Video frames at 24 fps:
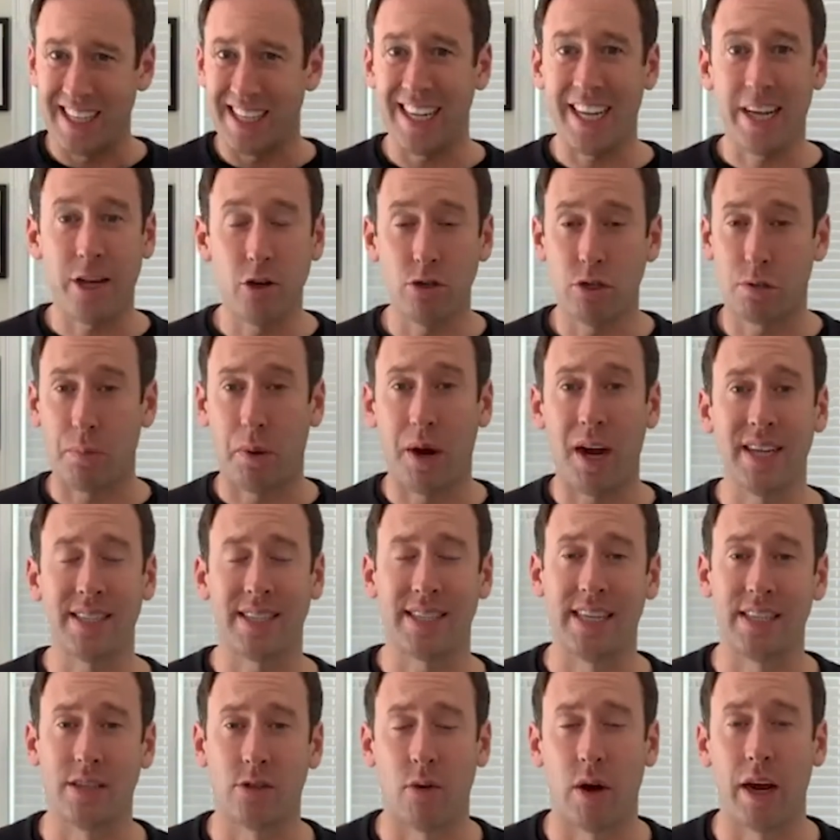a huge
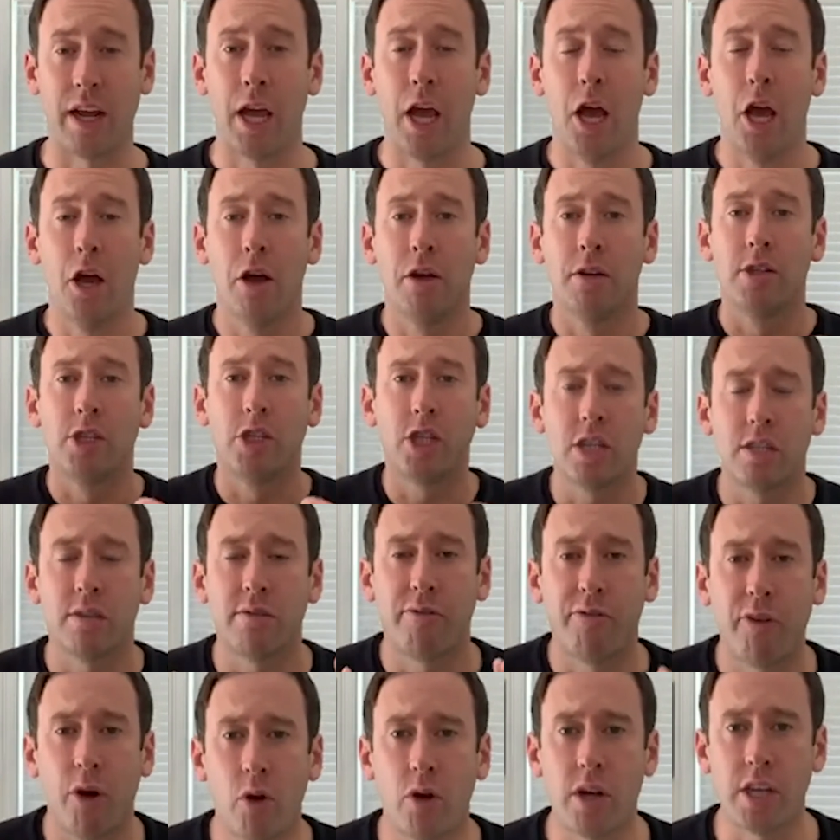process, right? Just
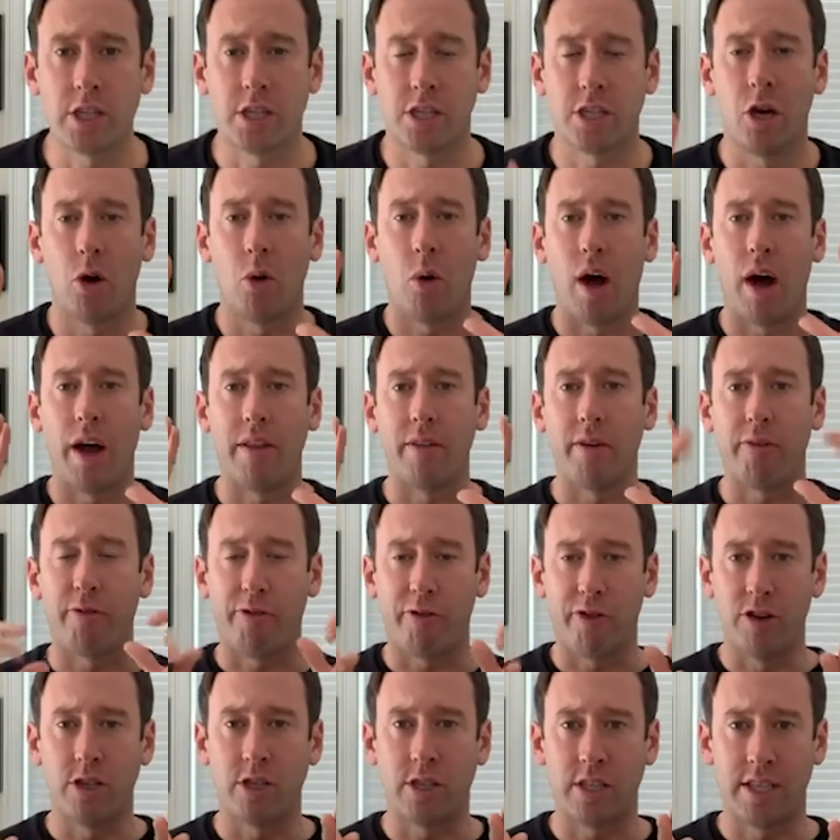focus, though, on the
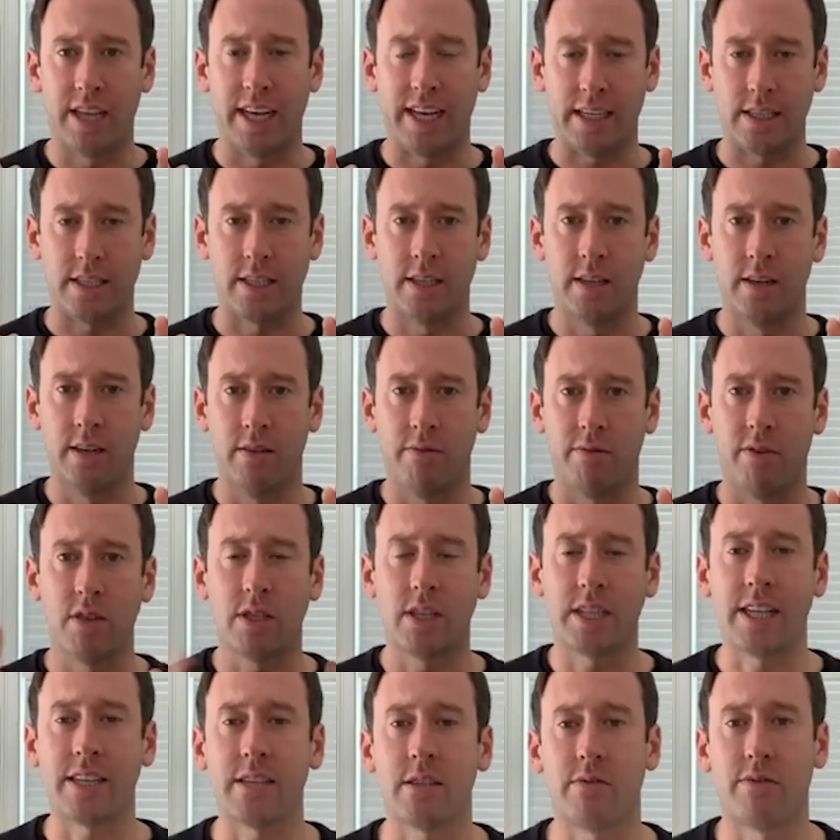first things. First
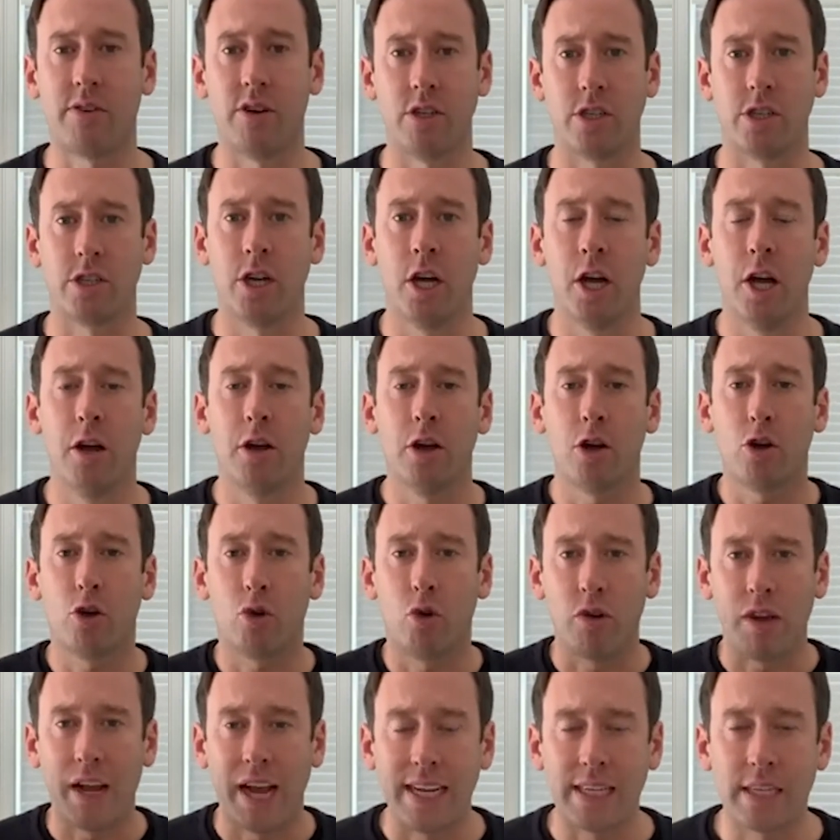things first.
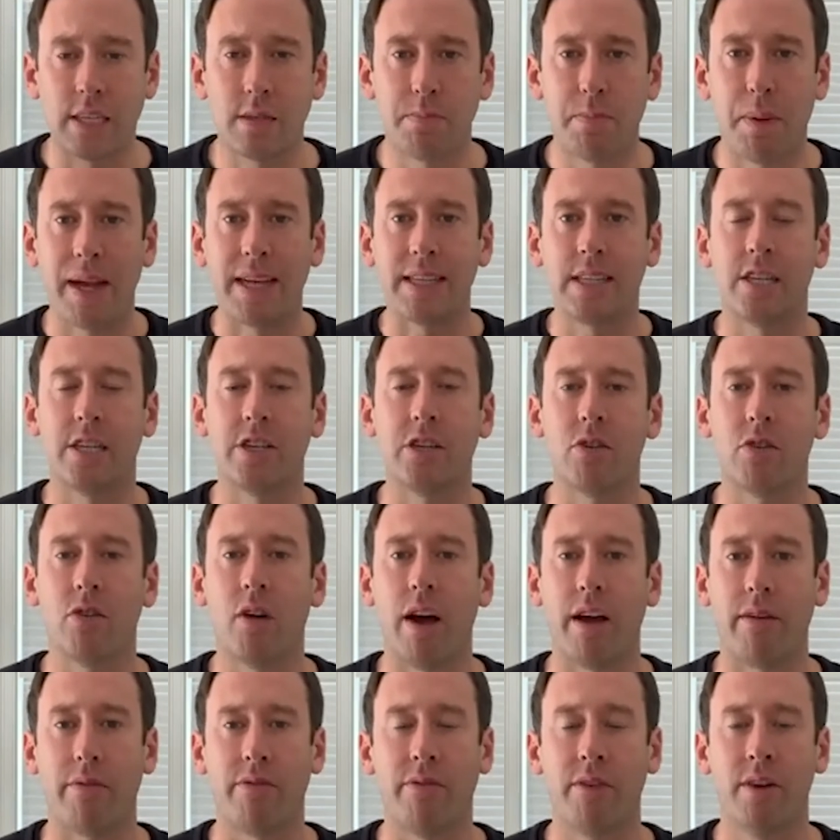Create space in your
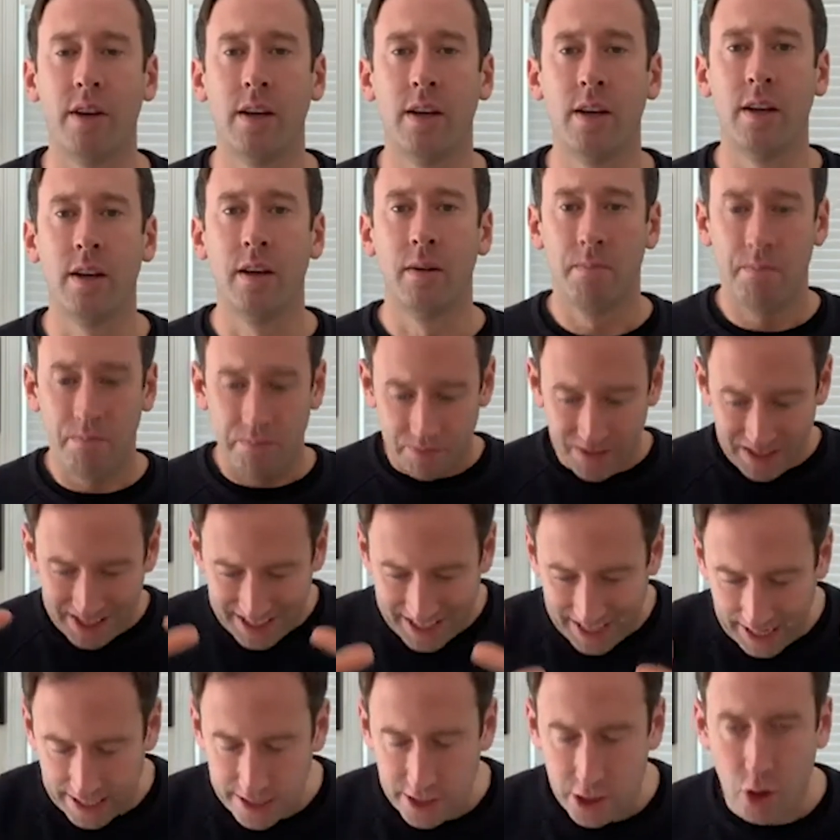life.
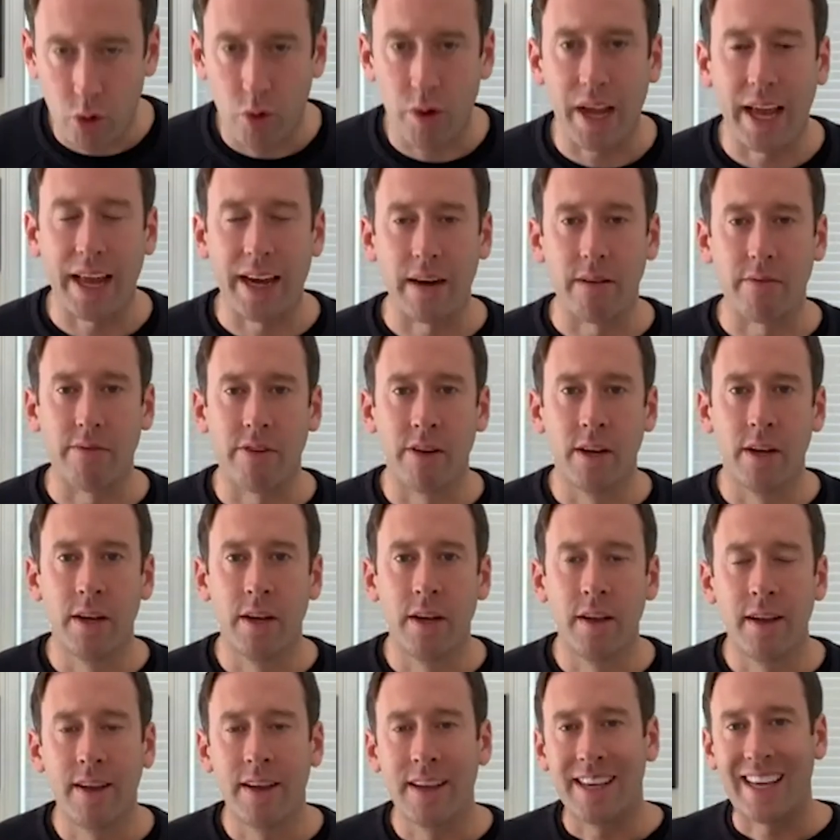Get creative.
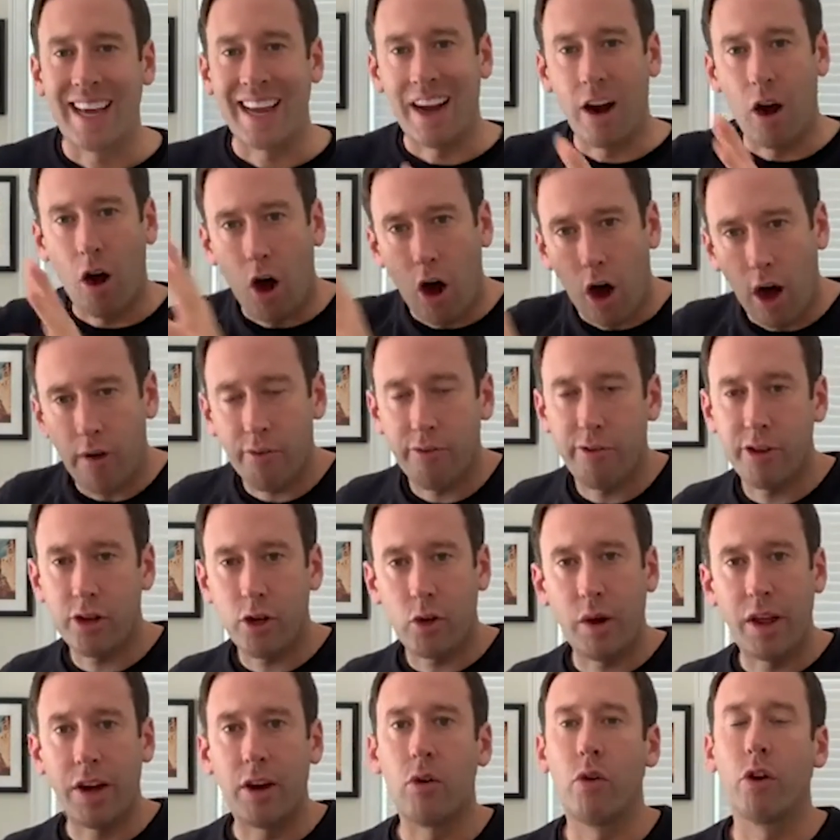Get off the
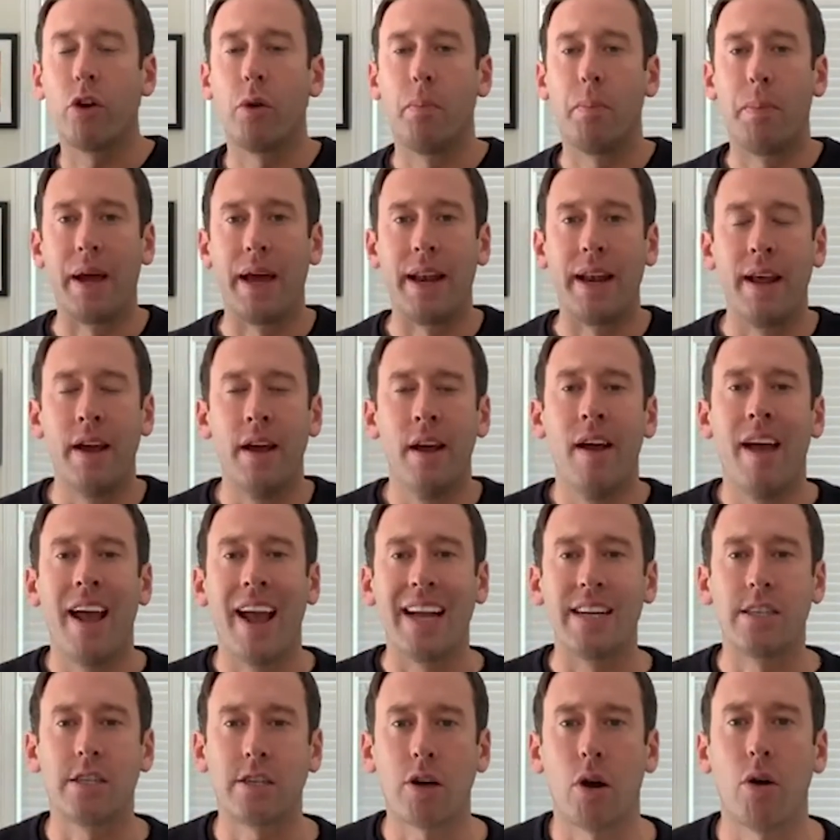grid a little bit
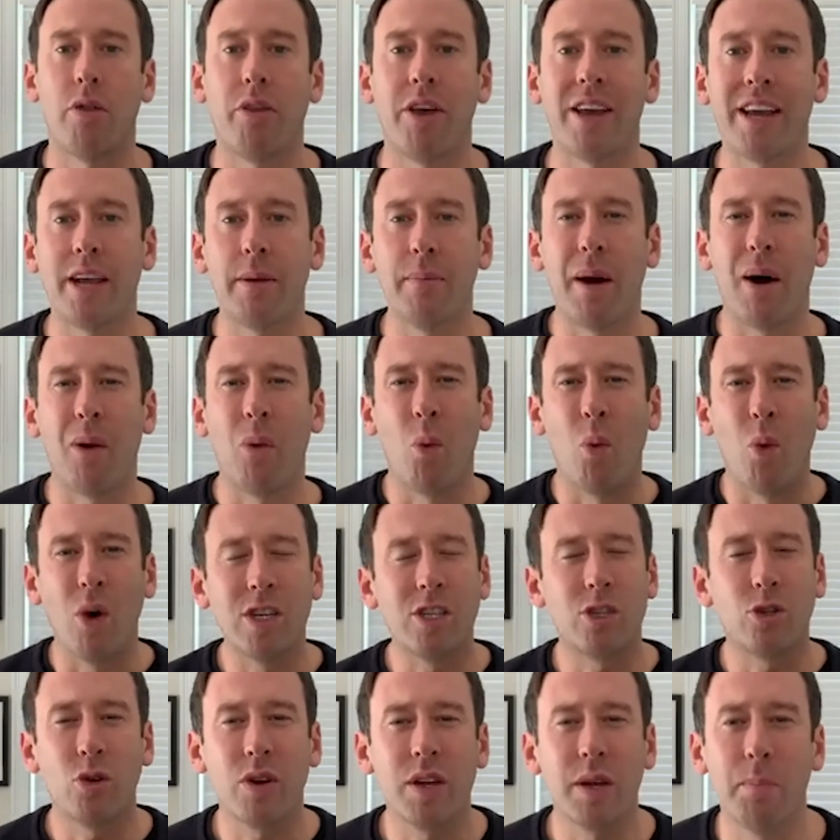and start thinking about
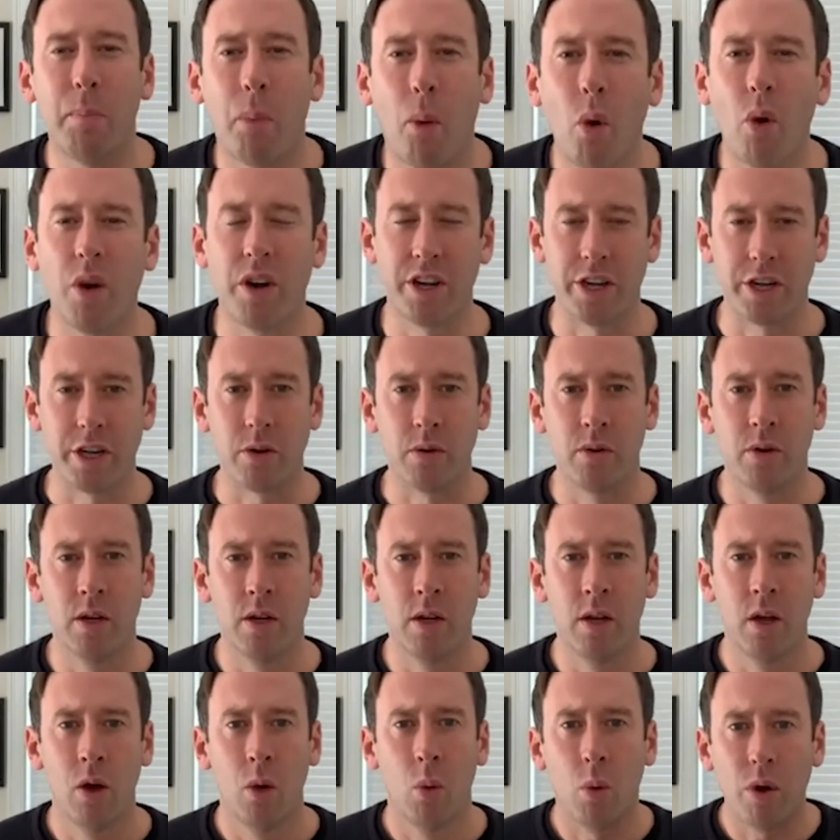what's really important to you.
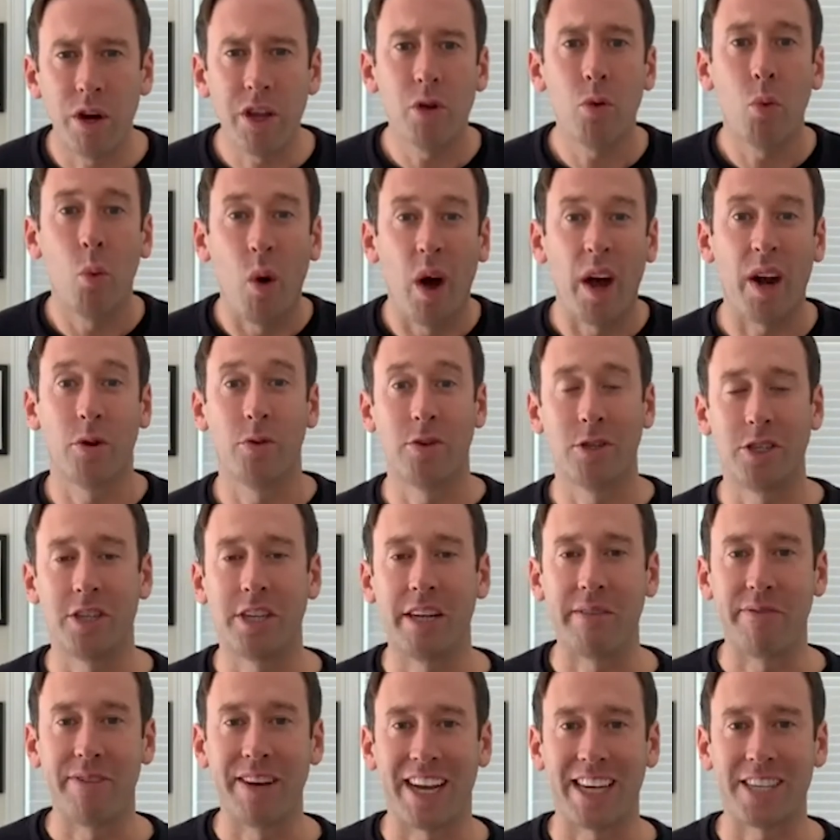What do you want to
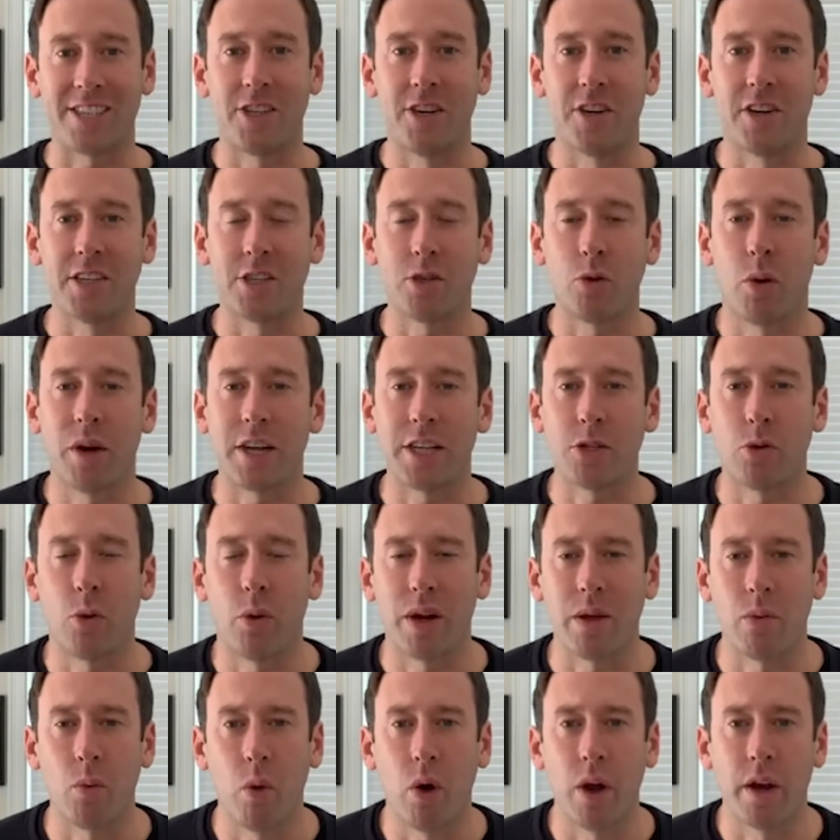achieve next year in 2021?